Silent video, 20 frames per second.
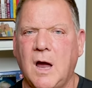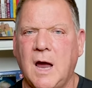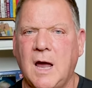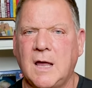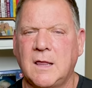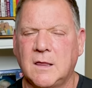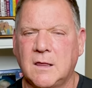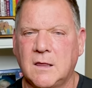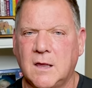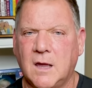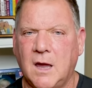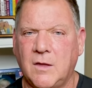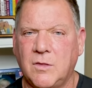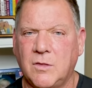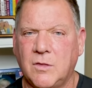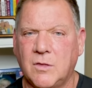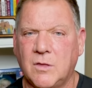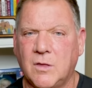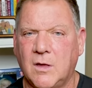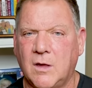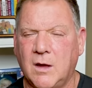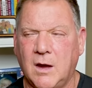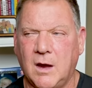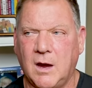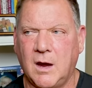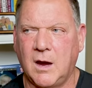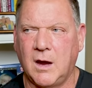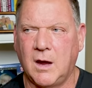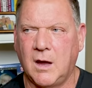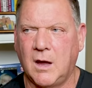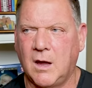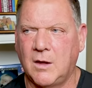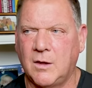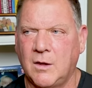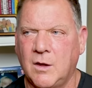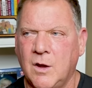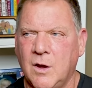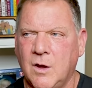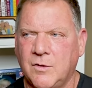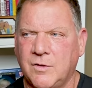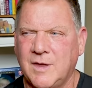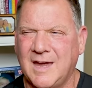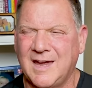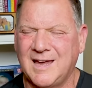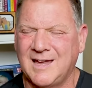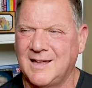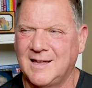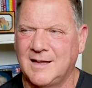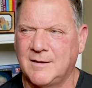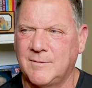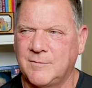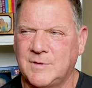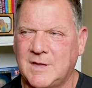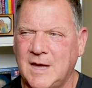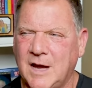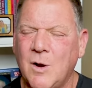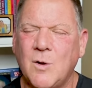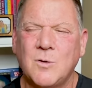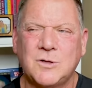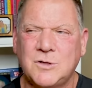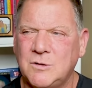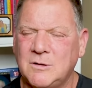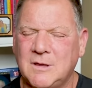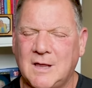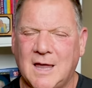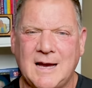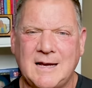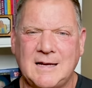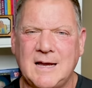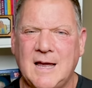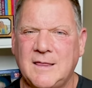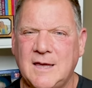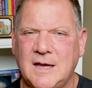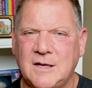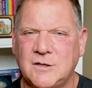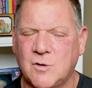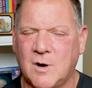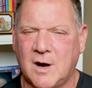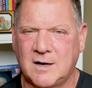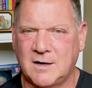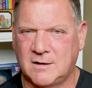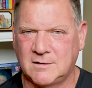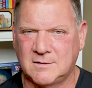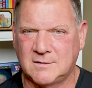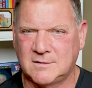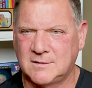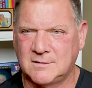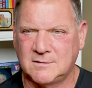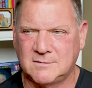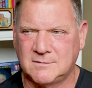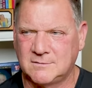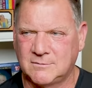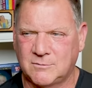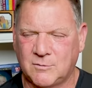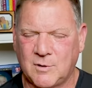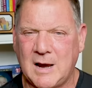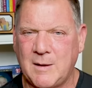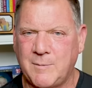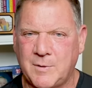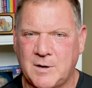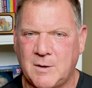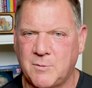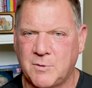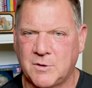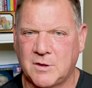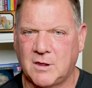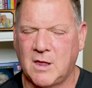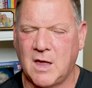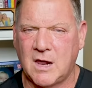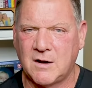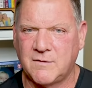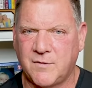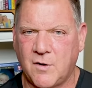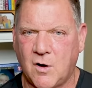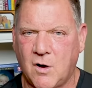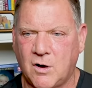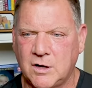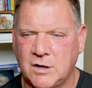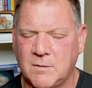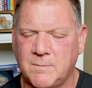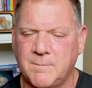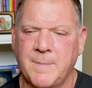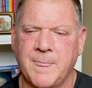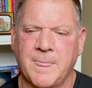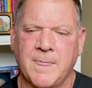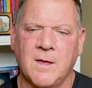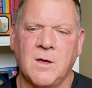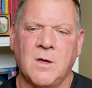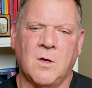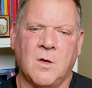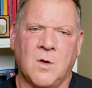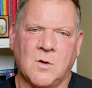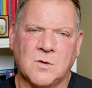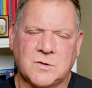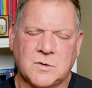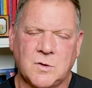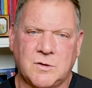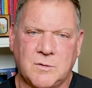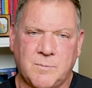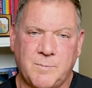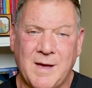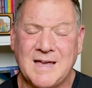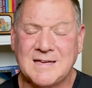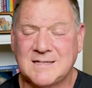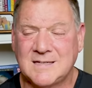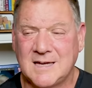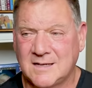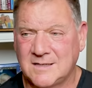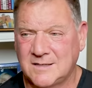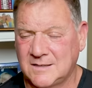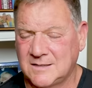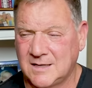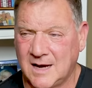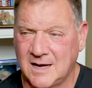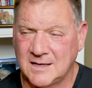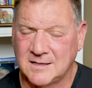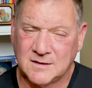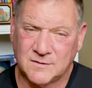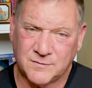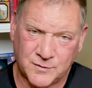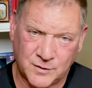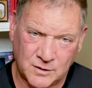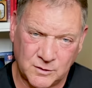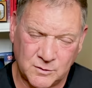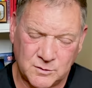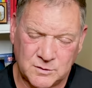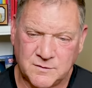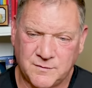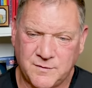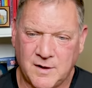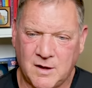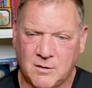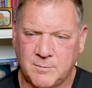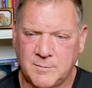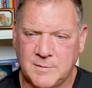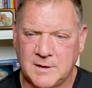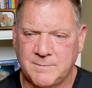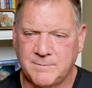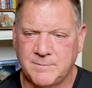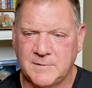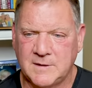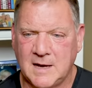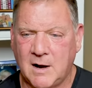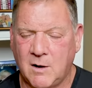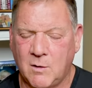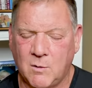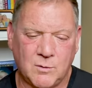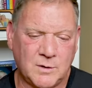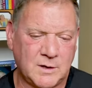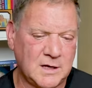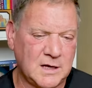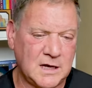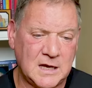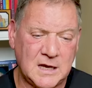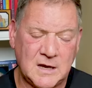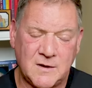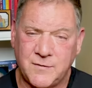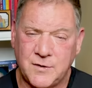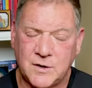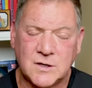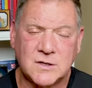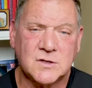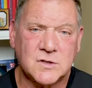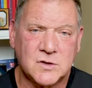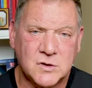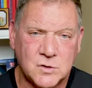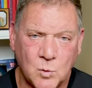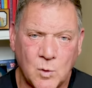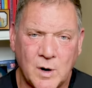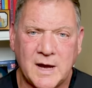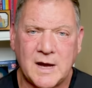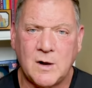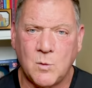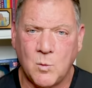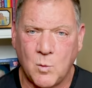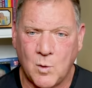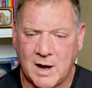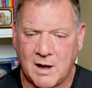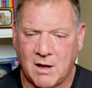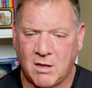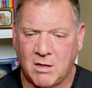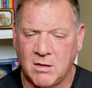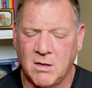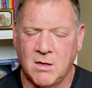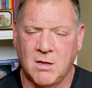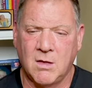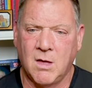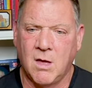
and and they they go too light and they try to, to ramp it up with a lot of volume. So the best exercises for glute development. Now, if you can swing well